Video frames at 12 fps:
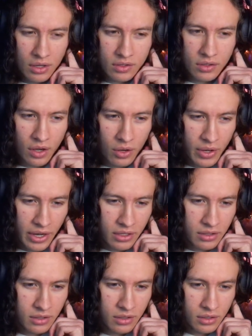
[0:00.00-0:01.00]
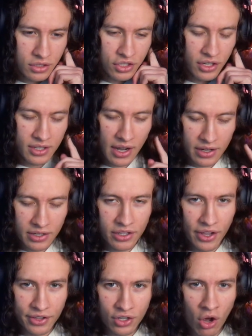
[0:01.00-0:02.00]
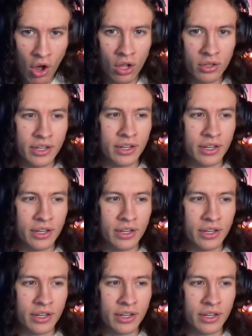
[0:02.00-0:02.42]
Okay, just got another call in.